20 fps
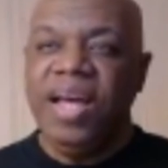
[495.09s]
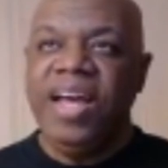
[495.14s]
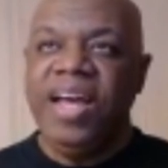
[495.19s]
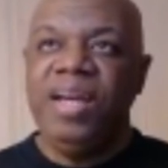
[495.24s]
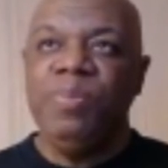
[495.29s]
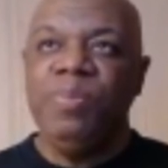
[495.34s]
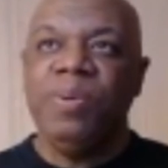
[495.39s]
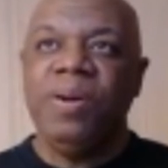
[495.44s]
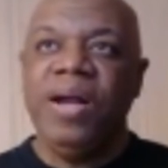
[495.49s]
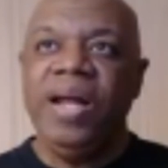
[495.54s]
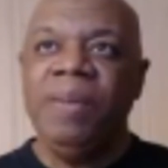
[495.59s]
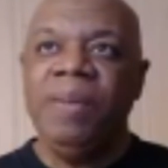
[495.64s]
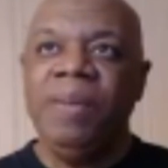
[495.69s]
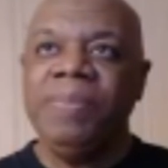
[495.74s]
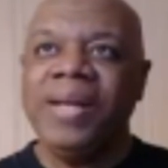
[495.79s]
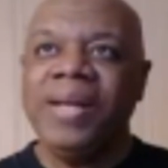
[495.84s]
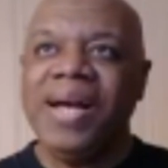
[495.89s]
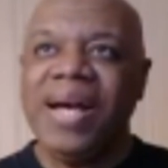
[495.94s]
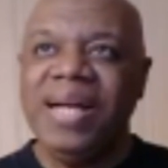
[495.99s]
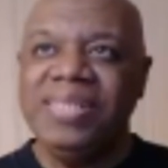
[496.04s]

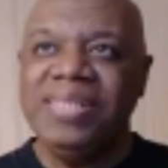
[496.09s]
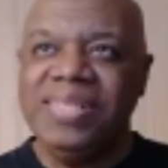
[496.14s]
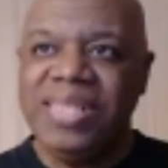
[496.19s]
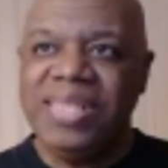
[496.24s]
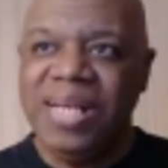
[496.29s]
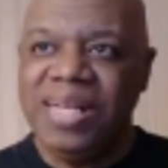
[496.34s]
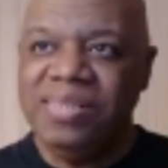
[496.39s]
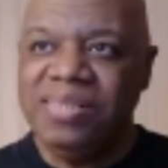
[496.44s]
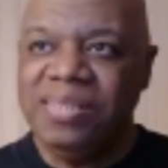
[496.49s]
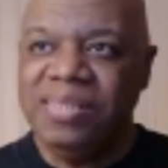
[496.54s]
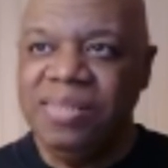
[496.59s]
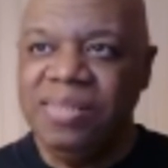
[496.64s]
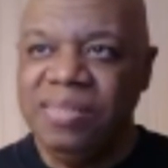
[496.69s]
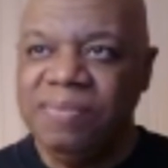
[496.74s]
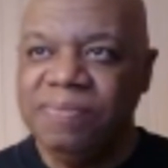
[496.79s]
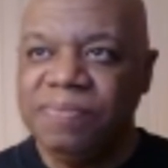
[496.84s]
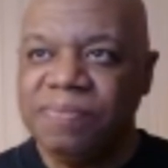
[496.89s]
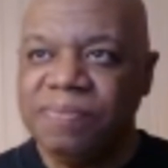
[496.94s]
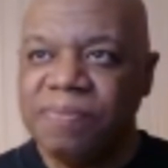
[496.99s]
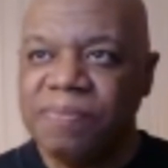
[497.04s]
Abraham. God tested,
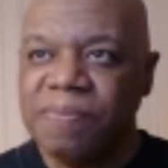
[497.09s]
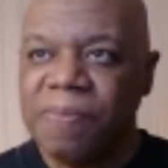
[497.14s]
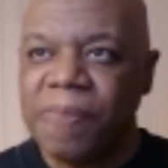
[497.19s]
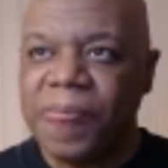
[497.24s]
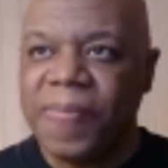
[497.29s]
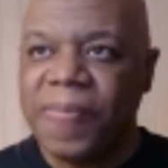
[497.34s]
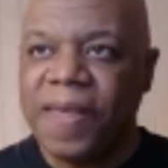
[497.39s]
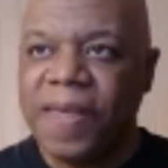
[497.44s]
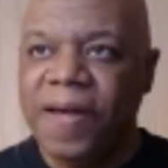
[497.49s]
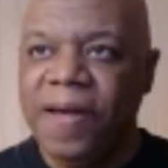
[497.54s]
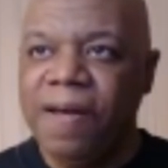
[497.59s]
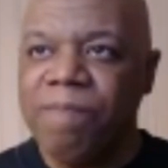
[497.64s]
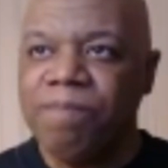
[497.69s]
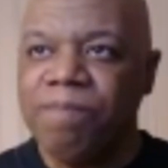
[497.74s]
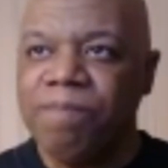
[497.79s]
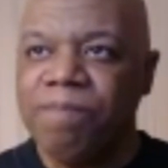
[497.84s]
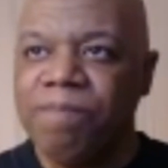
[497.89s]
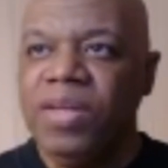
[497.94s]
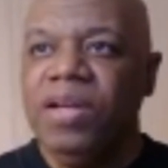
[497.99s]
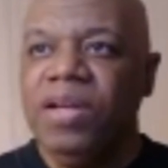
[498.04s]
okay?
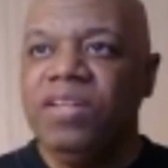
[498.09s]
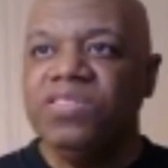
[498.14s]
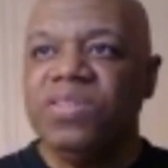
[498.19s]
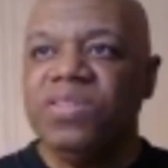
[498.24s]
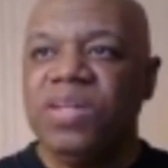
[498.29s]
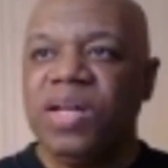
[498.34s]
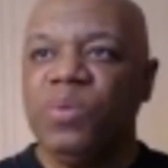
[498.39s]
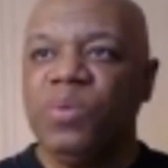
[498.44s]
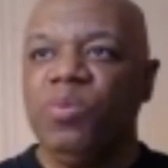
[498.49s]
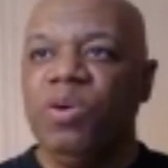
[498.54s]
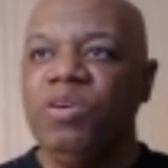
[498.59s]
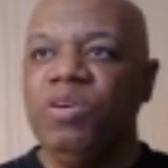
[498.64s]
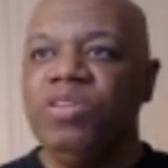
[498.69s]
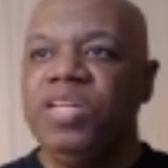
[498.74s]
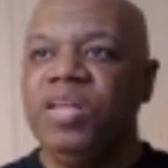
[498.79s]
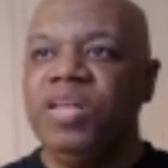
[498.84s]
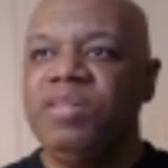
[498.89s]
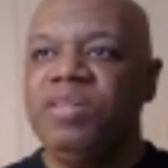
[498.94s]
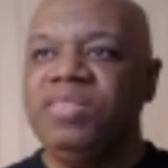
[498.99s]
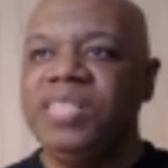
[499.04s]
So that
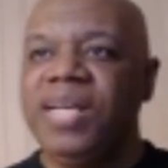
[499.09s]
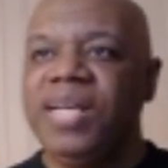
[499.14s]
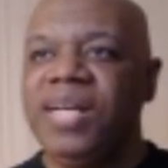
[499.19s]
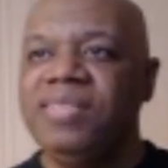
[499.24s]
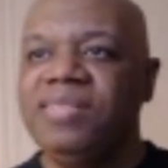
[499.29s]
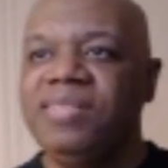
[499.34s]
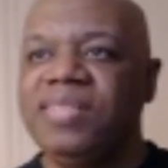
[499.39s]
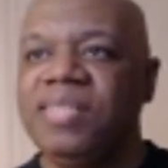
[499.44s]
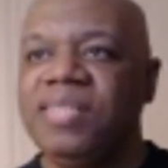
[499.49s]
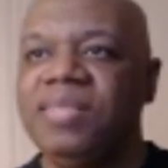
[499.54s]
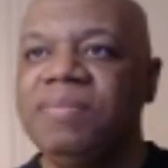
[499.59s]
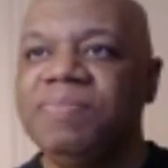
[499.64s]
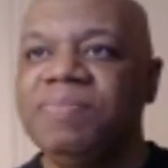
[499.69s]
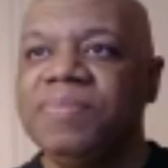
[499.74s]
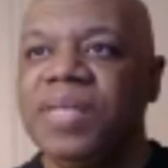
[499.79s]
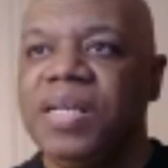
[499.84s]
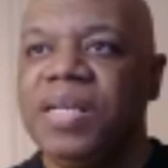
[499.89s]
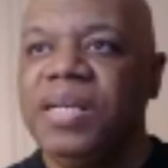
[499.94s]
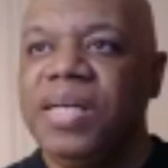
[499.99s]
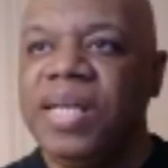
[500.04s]
word there, tested,
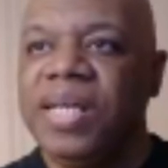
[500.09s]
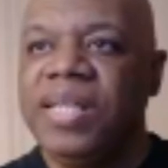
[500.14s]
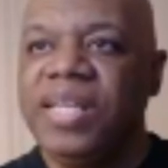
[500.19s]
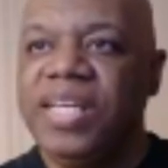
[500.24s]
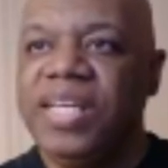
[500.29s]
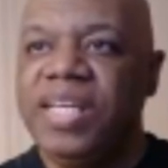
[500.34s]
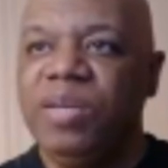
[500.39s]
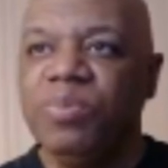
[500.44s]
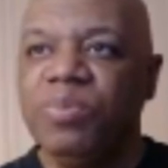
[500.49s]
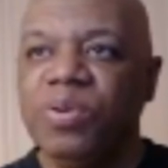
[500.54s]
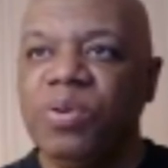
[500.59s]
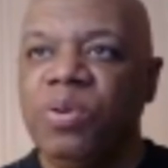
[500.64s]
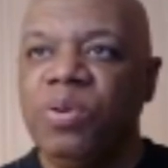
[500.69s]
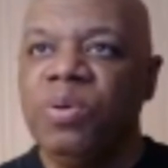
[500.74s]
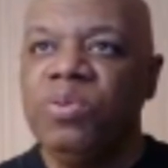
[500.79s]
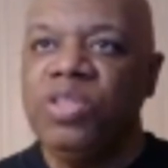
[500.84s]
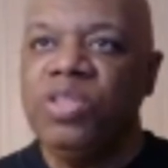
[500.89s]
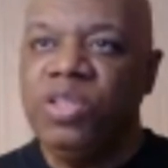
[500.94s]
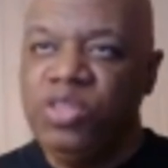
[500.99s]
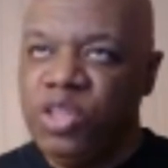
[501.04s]
in the
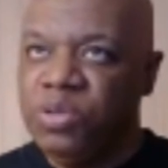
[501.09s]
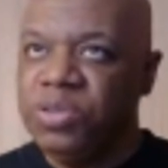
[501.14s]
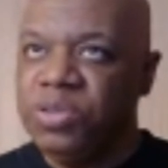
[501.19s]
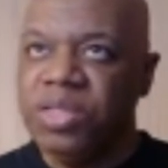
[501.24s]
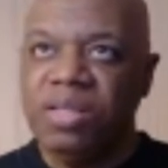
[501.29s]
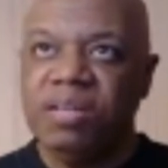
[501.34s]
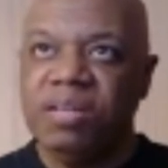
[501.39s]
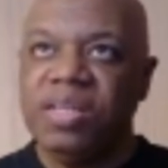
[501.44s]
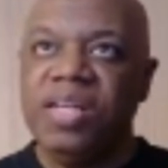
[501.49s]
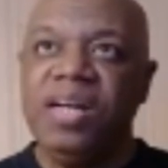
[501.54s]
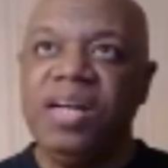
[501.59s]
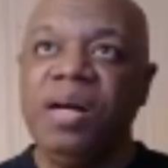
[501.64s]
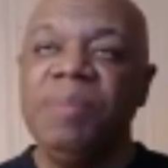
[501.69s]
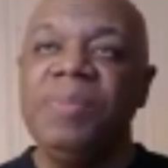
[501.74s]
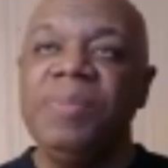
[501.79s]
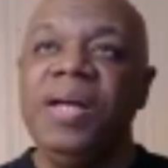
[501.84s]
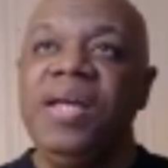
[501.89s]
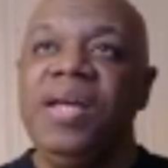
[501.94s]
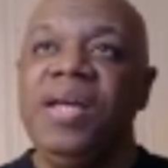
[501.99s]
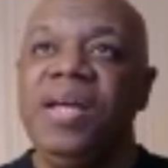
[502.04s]
Hebrew, you can look it
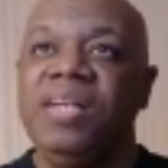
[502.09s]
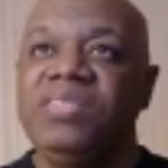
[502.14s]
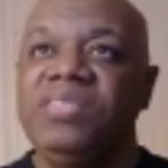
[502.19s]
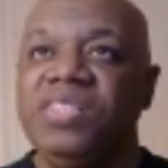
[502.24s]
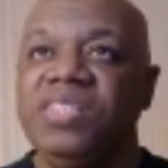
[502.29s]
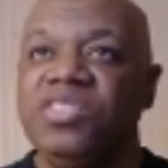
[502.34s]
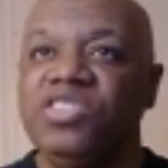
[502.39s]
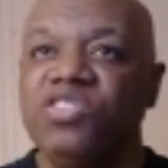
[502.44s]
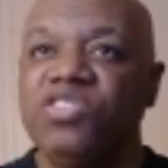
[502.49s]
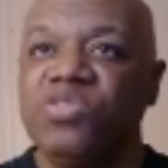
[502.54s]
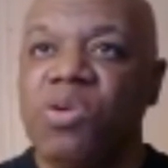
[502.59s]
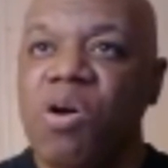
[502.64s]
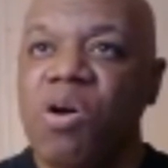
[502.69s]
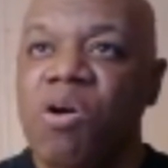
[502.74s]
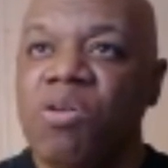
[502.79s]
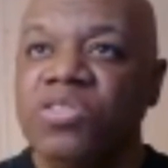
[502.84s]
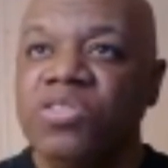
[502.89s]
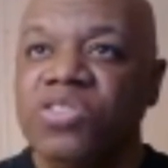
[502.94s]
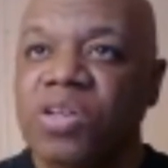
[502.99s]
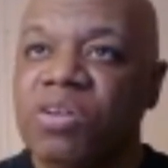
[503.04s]
up. It's in
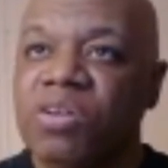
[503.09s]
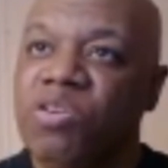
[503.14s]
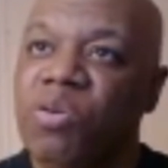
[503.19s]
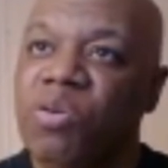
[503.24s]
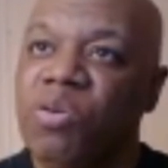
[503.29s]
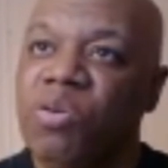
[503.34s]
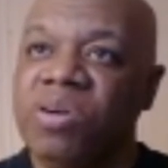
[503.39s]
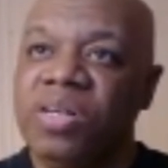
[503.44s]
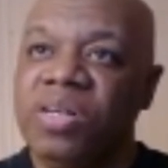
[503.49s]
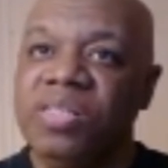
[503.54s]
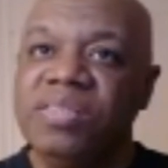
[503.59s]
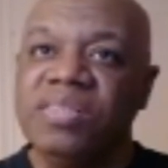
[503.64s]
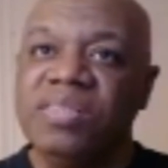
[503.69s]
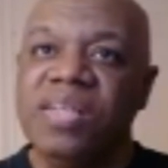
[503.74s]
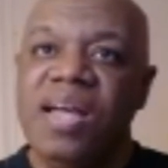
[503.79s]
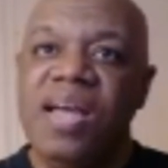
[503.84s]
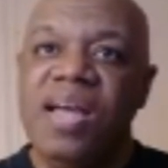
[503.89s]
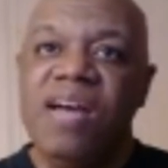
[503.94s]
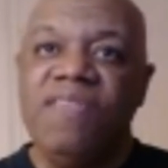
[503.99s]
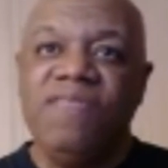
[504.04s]
Strong's
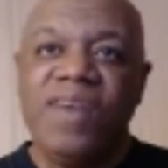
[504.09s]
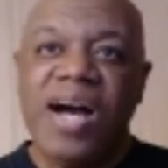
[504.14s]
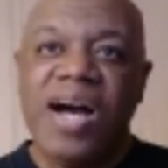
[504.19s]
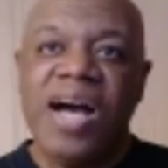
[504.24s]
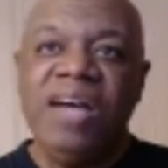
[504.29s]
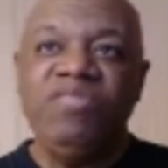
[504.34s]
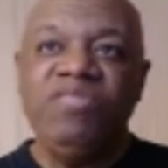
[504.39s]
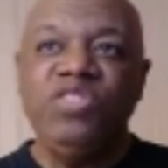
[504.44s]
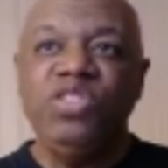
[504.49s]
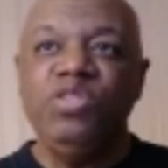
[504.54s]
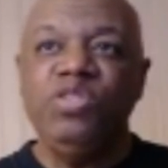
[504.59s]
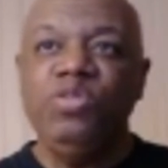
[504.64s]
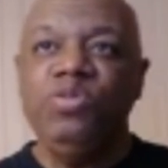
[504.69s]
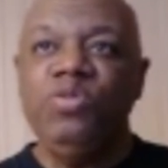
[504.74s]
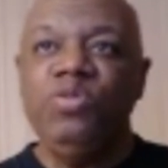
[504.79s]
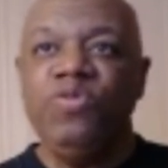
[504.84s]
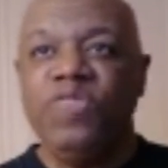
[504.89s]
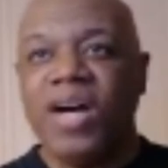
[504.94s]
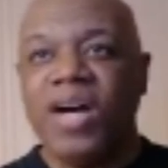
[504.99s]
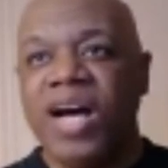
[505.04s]
Concordance, five
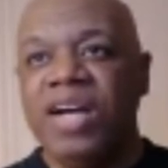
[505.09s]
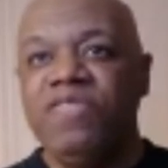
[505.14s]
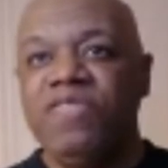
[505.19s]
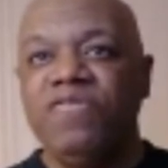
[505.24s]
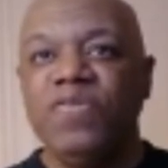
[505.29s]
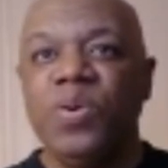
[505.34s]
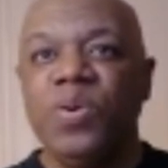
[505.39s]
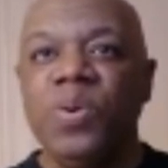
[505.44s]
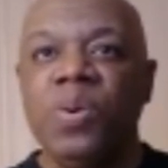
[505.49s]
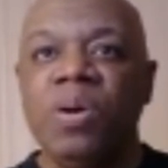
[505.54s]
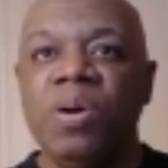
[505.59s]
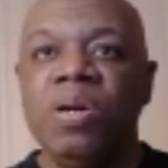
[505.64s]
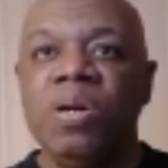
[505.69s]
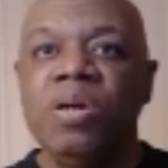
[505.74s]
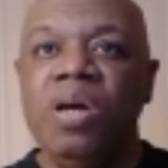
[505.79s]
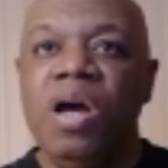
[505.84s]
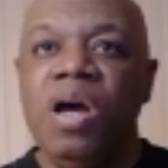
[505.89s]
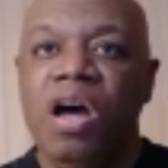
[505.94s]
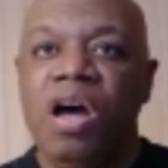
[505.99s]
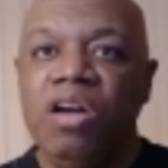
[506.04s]
two five four,
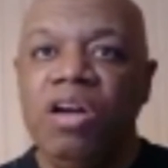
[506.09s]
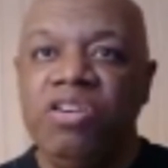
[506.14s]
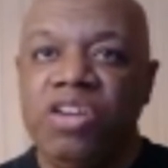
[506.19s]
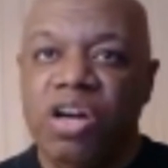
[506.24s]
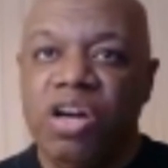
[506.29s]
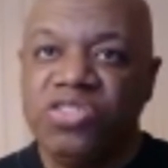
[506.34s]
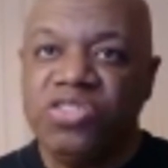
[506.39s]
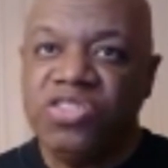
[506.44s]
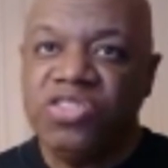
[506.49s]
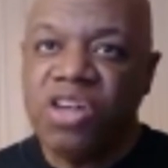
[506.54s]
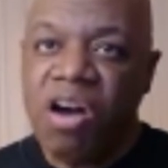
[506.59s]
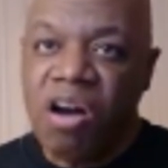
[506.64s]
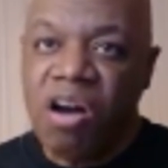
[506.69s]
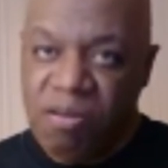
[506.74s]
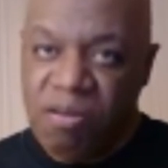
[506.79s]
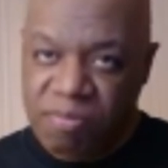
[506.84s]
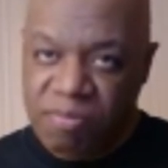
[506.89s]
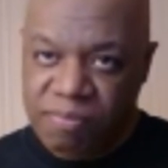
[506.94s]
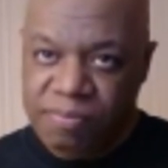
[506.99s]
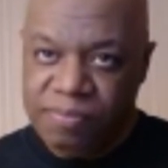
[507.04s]
nasah.